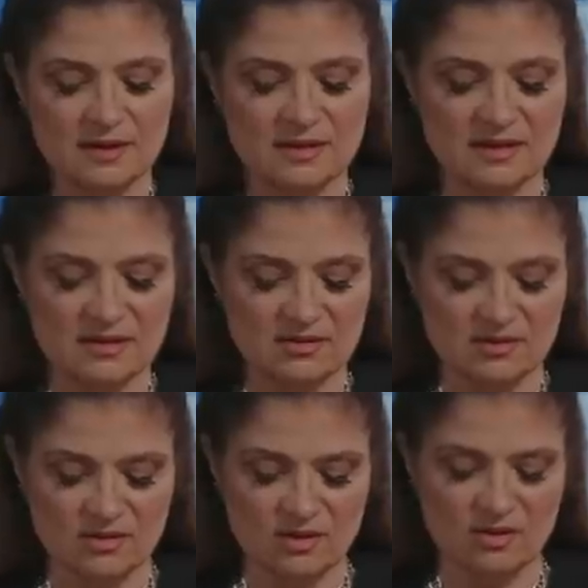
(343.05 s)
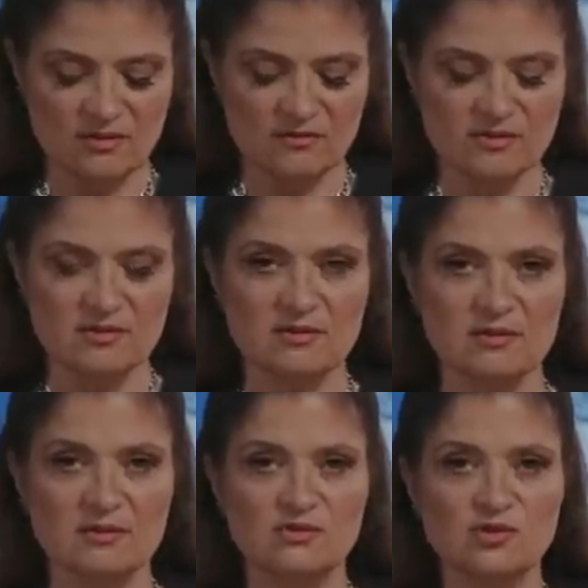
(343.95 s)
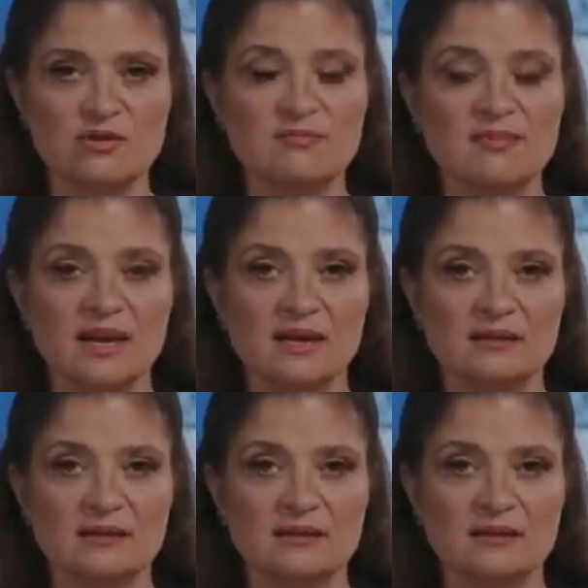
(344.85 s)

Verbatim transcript: This serves just me